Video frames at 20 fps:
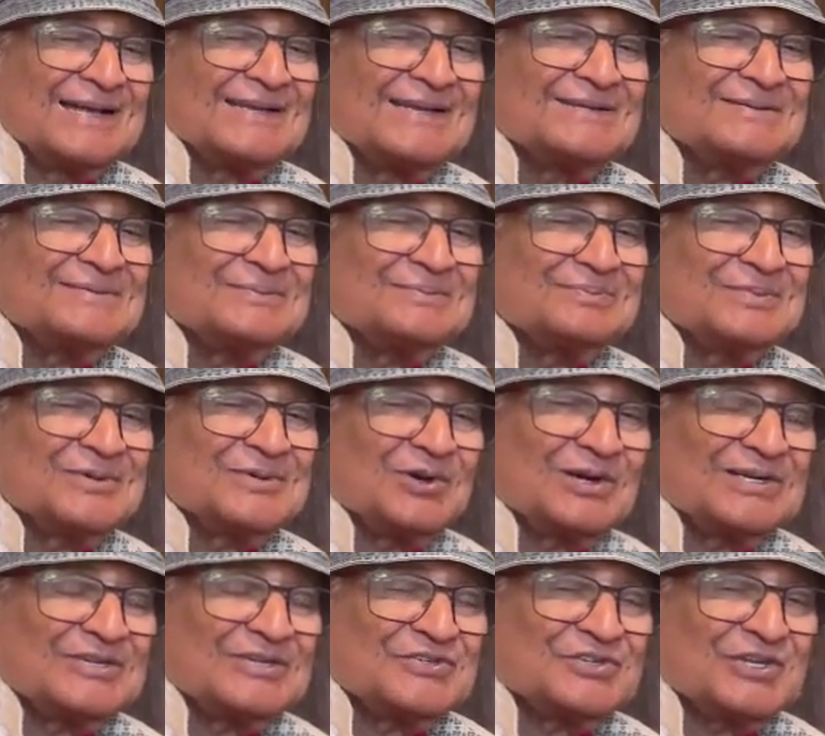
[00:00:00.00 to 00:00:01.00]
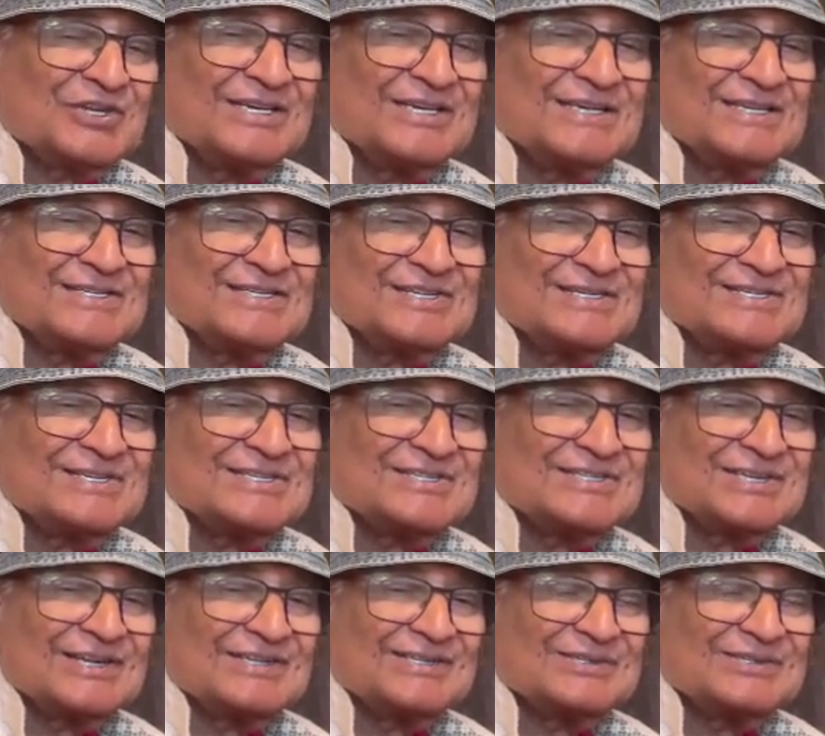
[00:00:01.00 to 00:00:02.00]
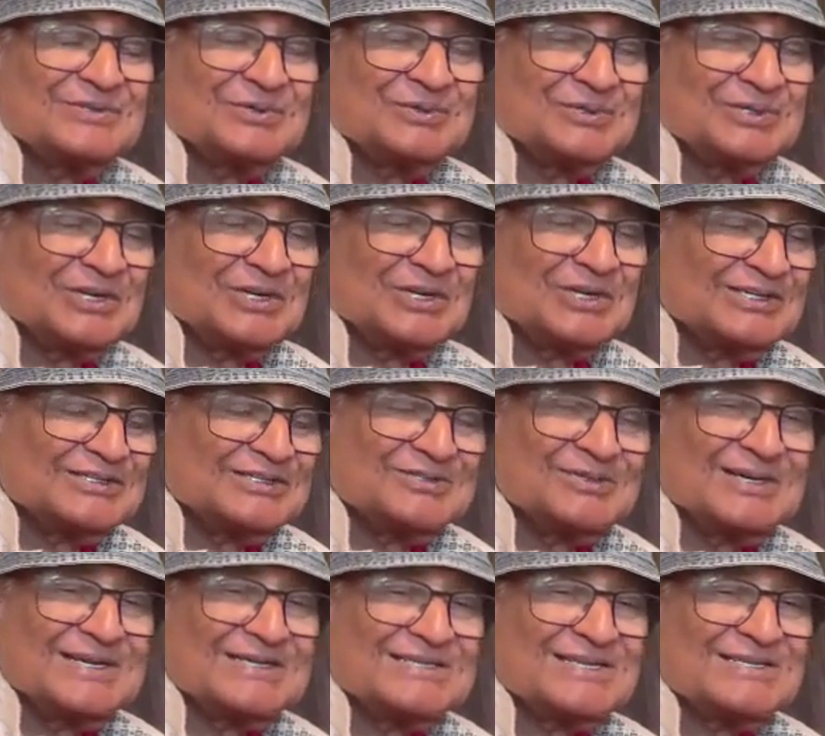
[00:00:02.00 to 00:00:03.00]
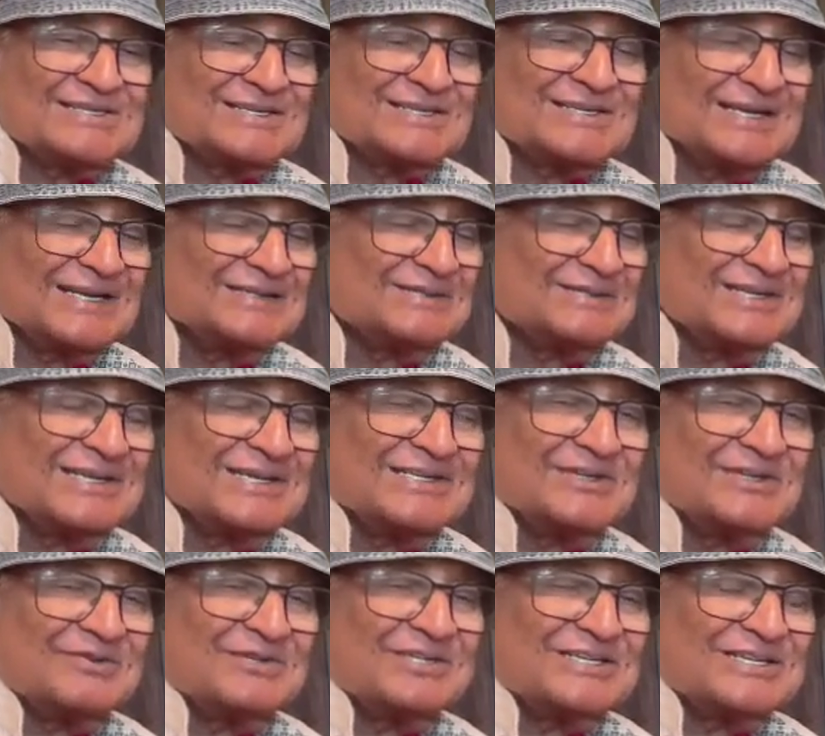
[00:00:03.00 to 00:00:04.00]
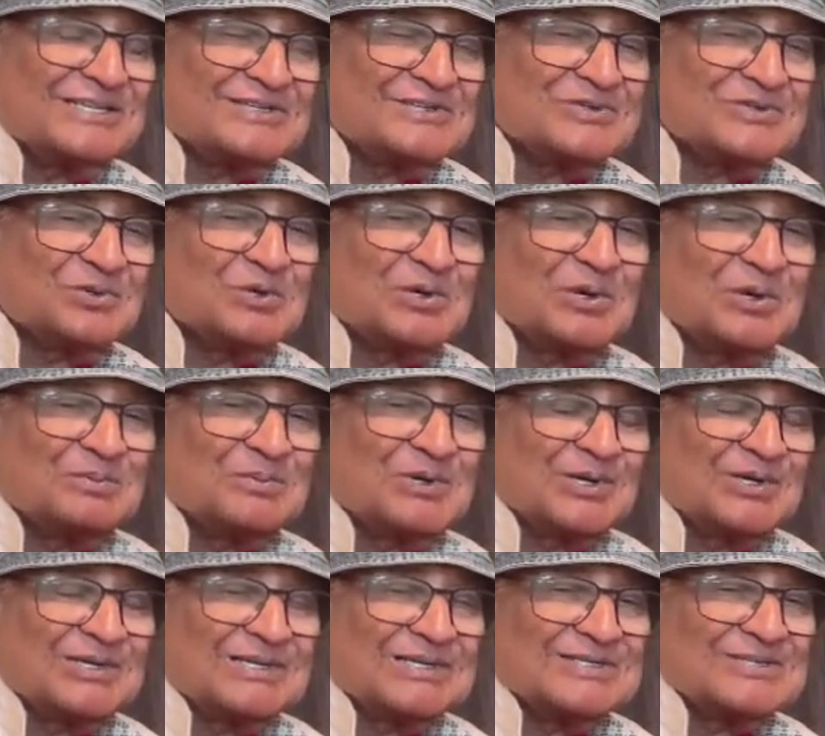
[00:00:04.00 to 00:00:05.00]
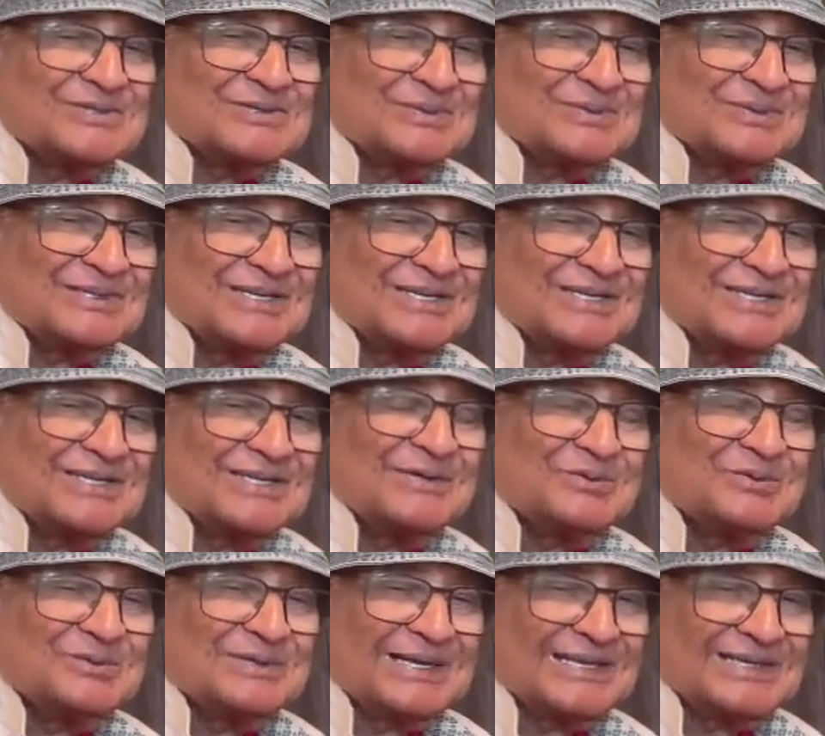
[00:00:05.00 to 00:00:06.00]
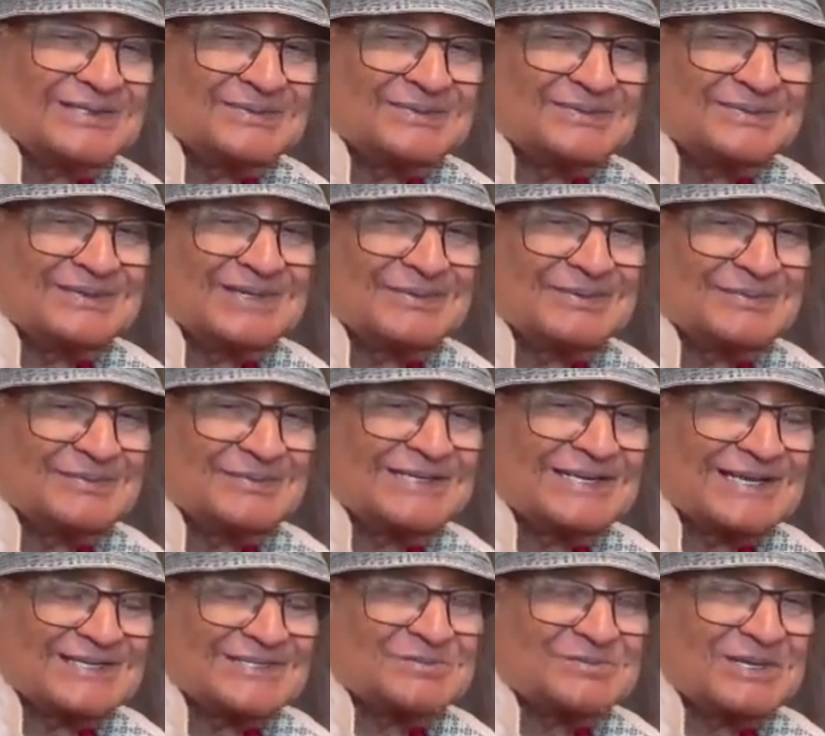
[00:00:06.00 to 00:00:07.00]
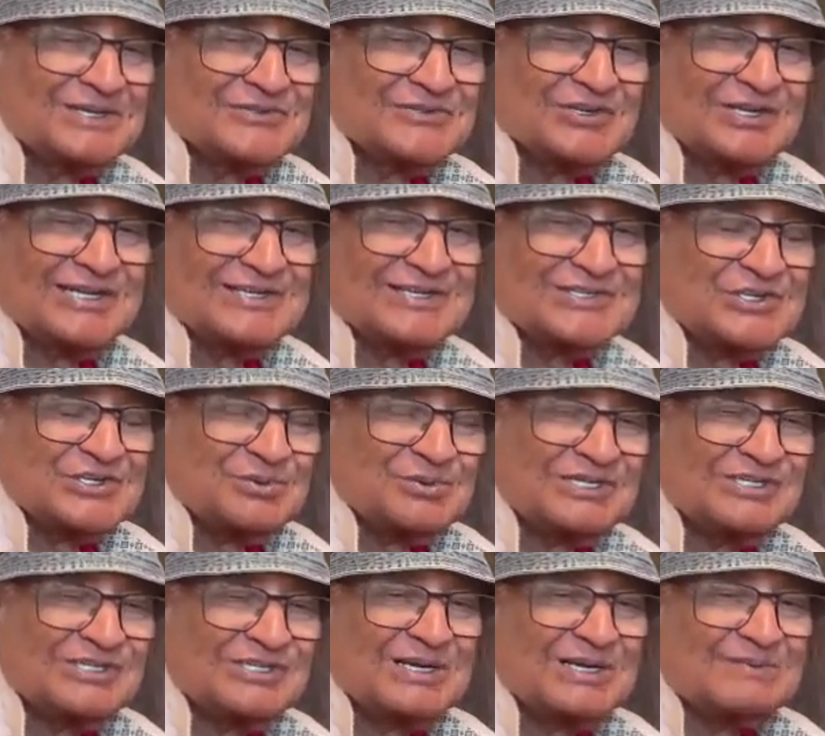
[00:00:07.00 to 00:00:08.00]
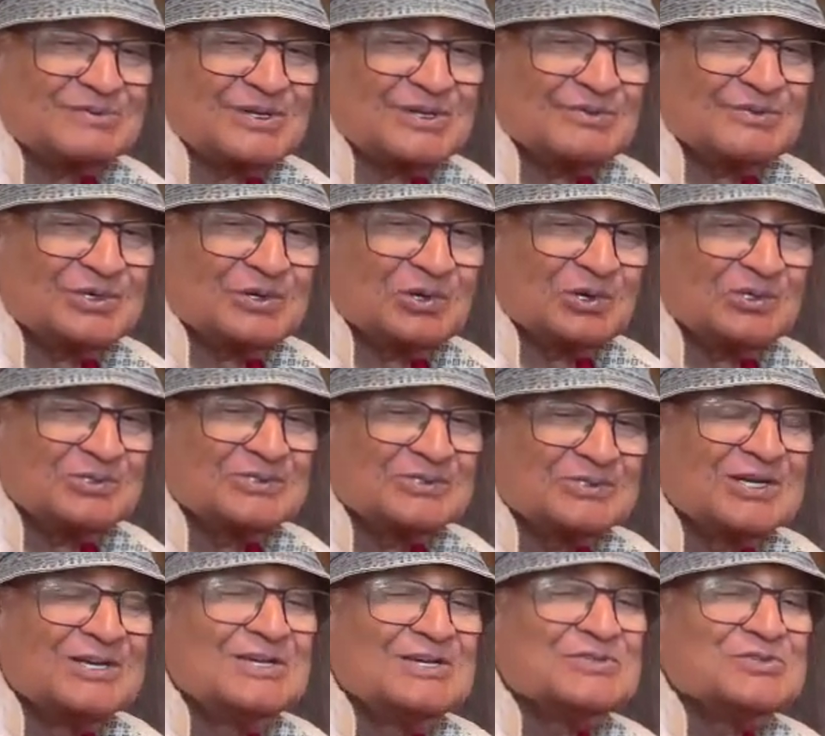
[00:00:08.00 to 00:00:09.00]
And conditioning is necessary in order to, as I said, creativity has two components, the new but the expression has to be in terms of the old.